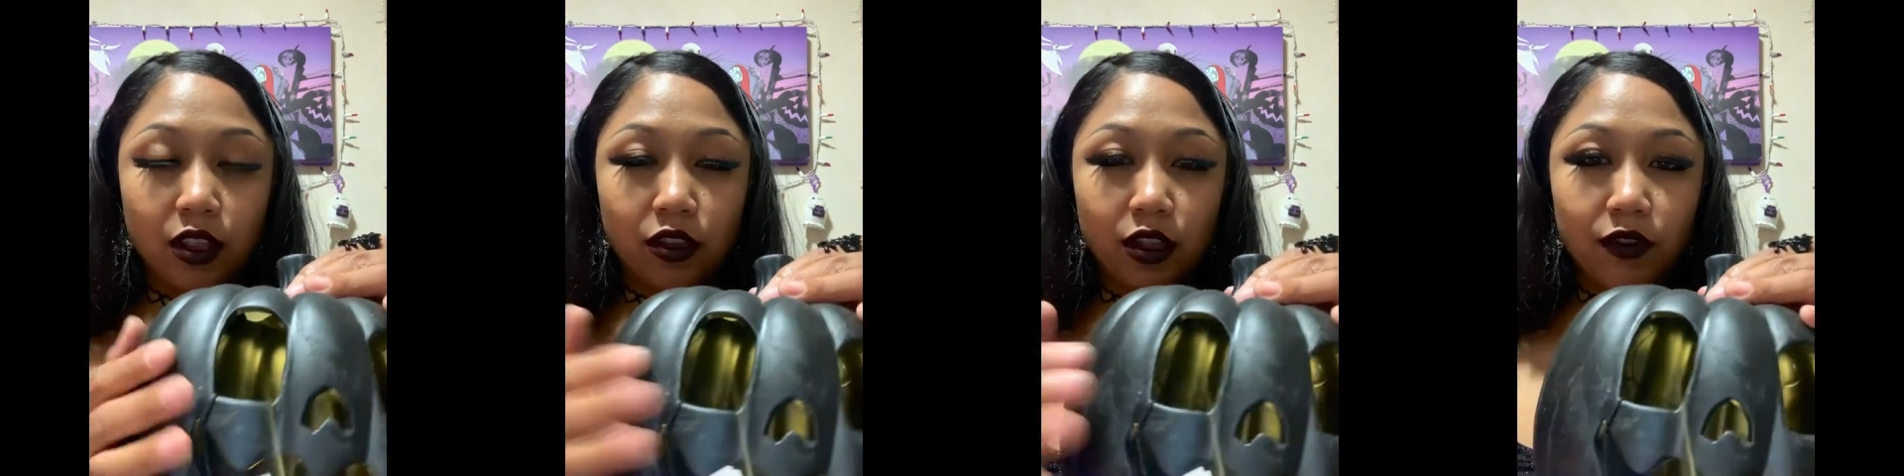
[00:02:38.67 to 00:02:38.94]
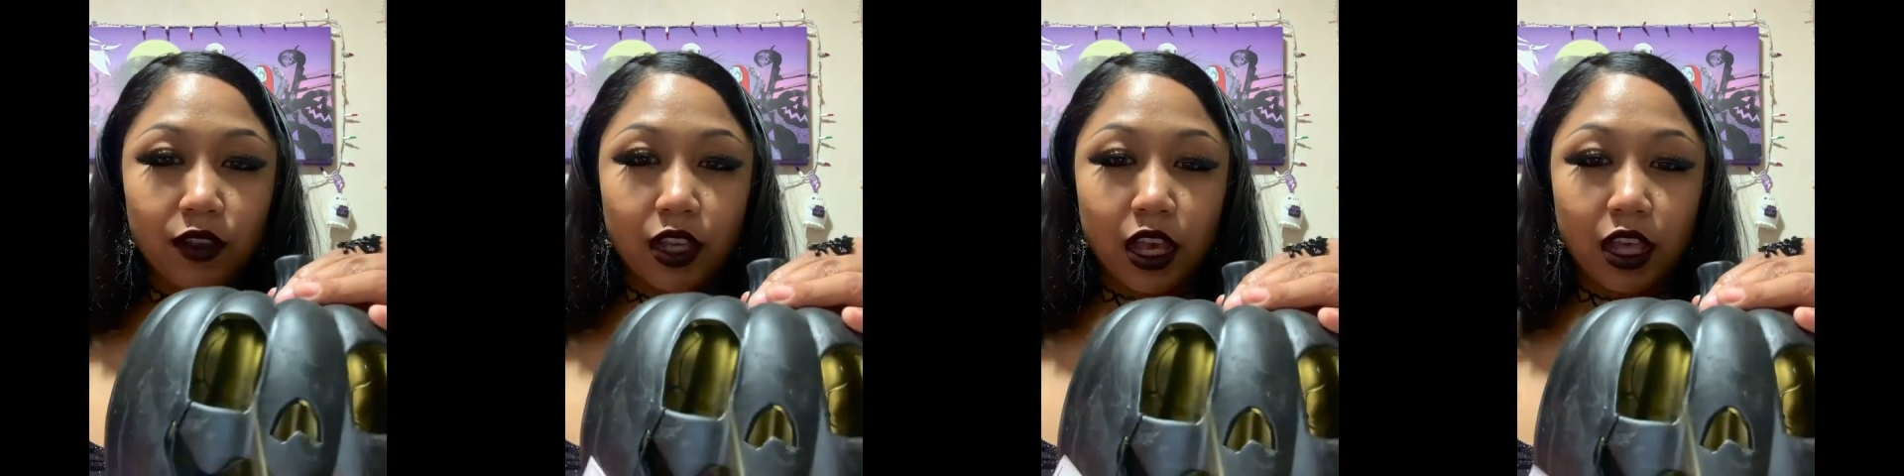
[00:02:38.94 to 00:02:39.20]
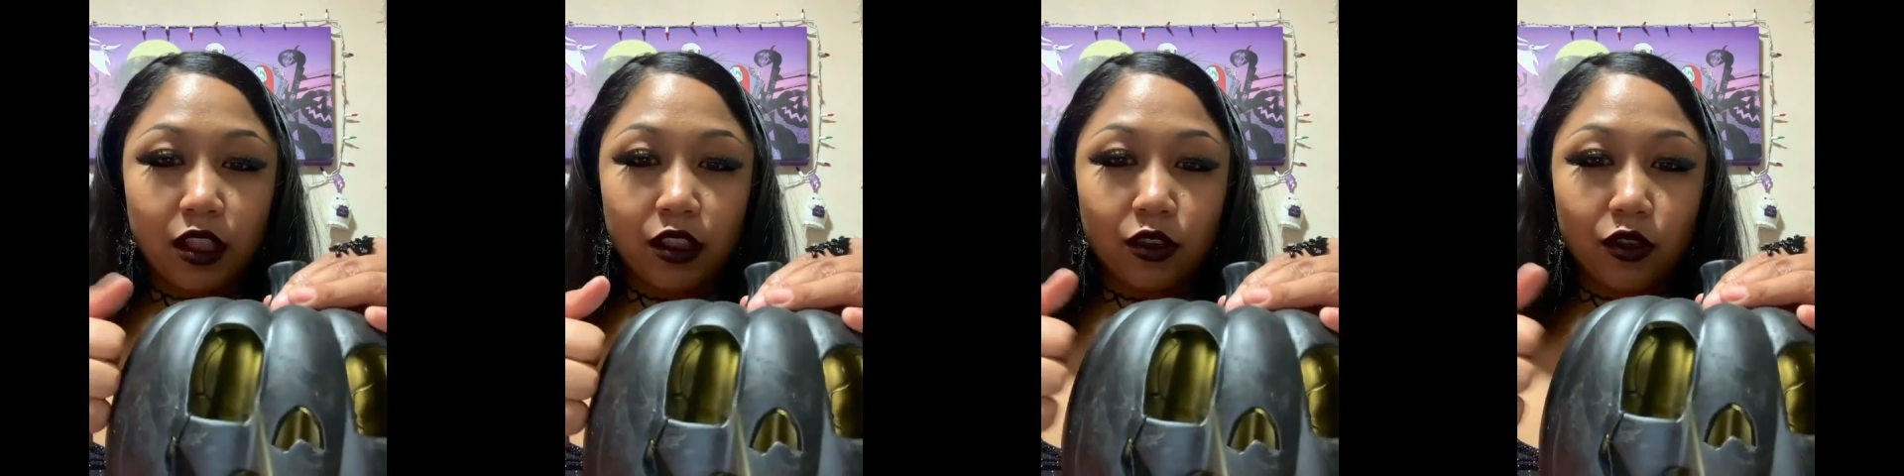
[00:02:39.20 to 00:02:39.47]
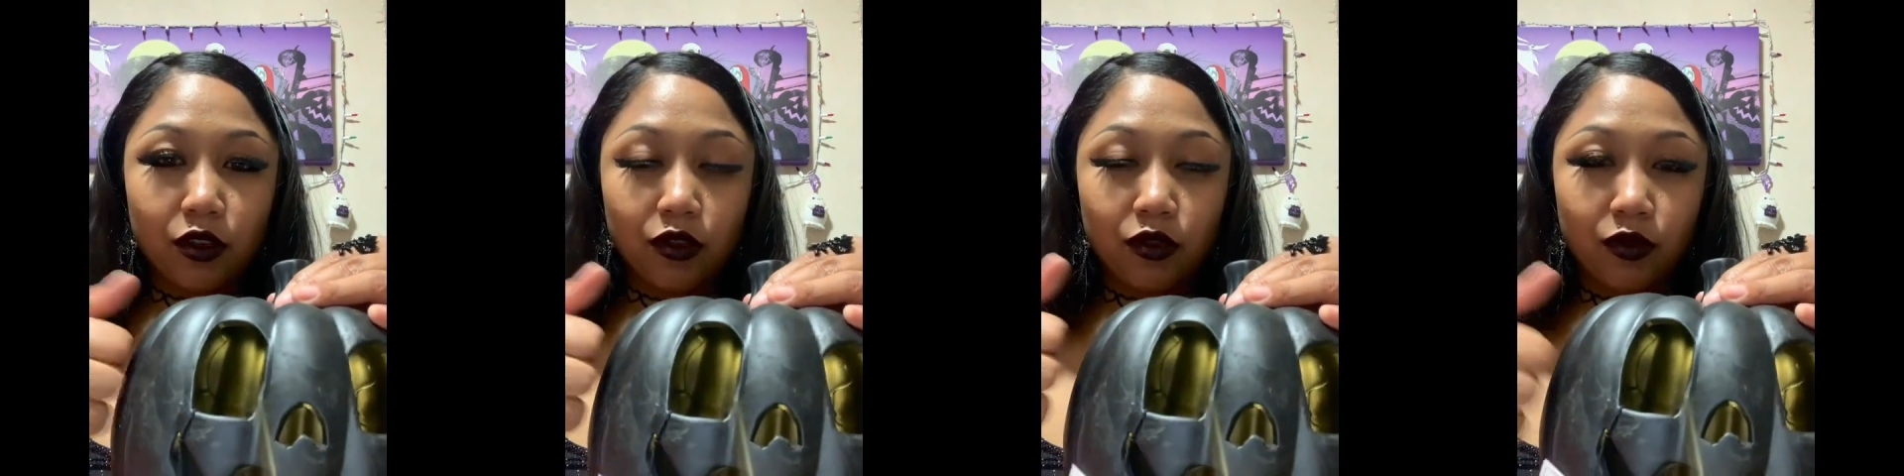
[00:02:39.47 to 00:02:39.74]
So you guys
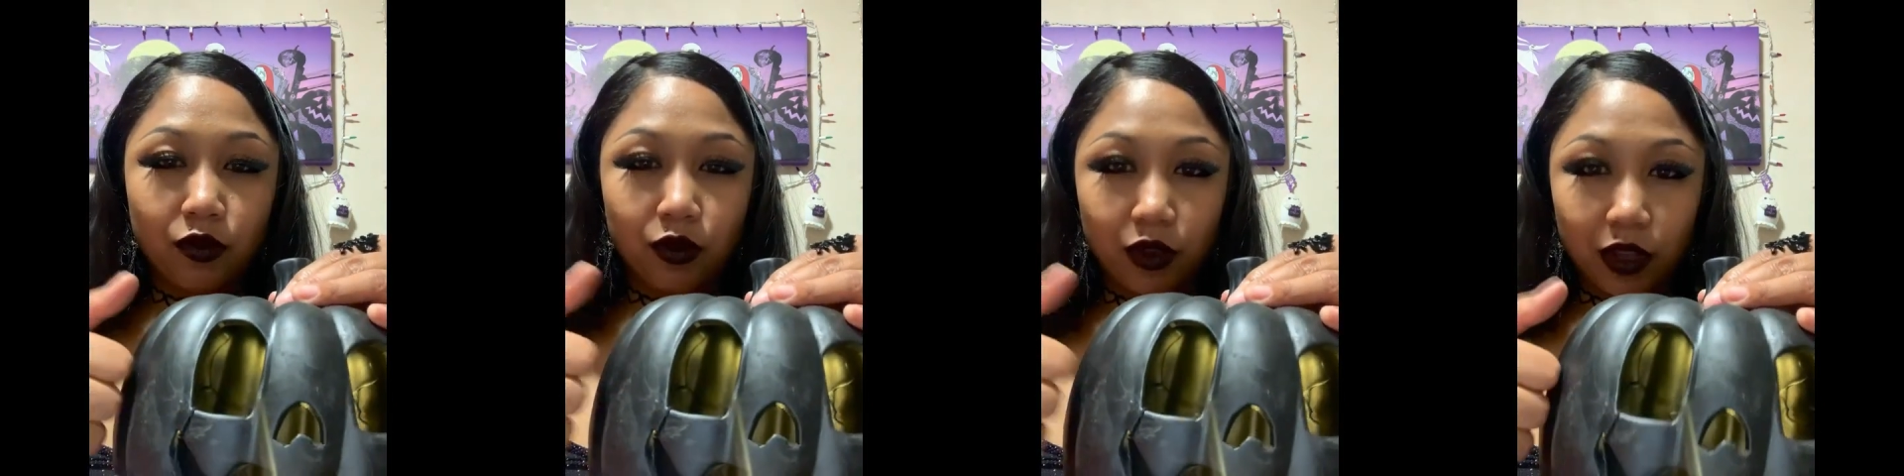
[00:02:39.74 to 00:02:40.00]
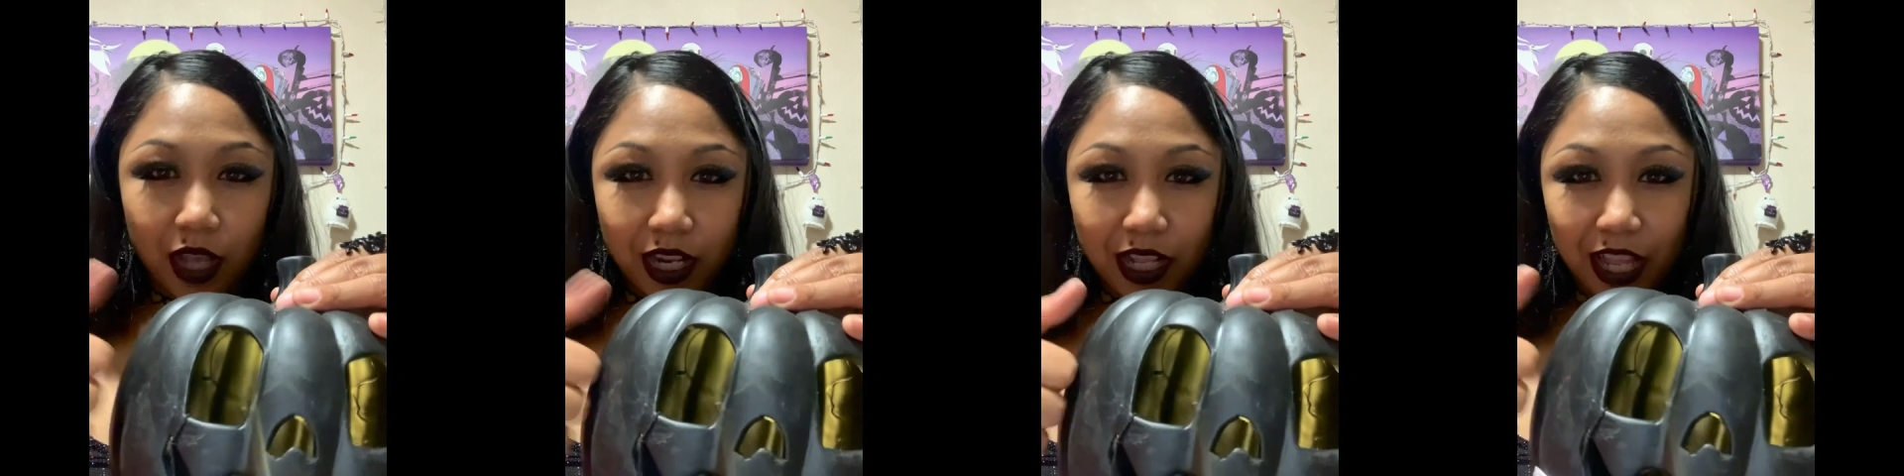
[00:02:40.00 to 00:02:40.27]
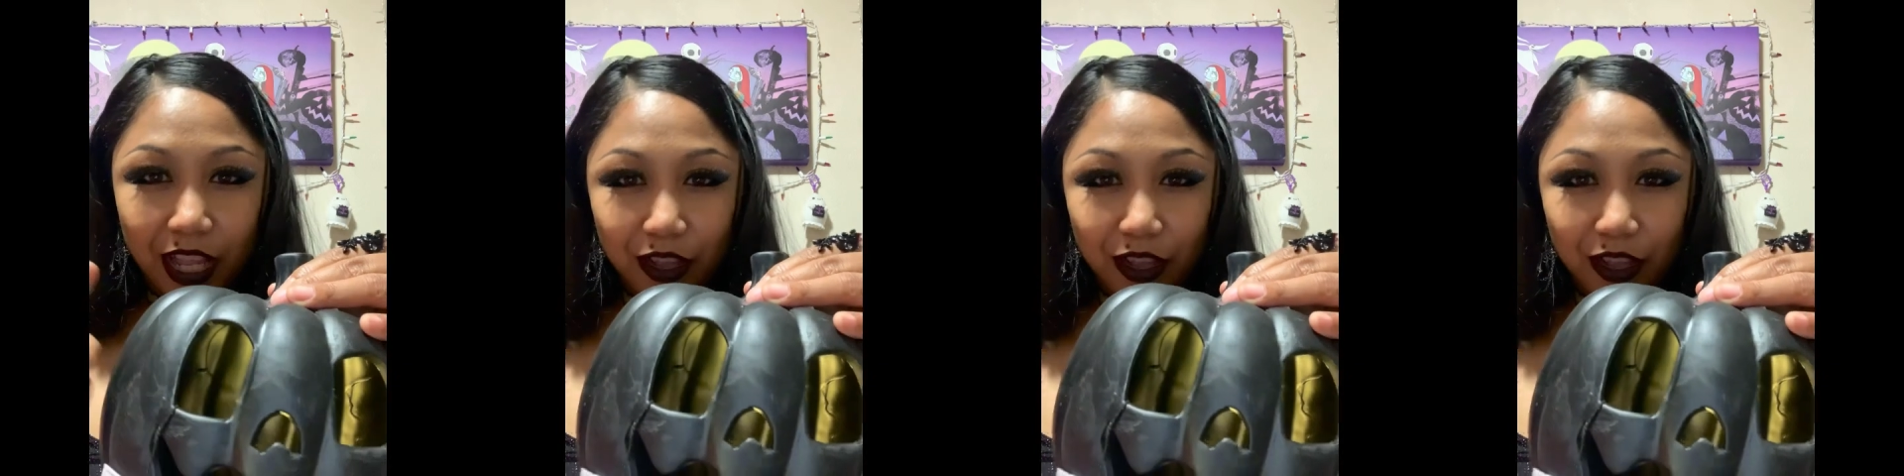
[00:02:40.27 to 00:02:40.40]
know, kind of like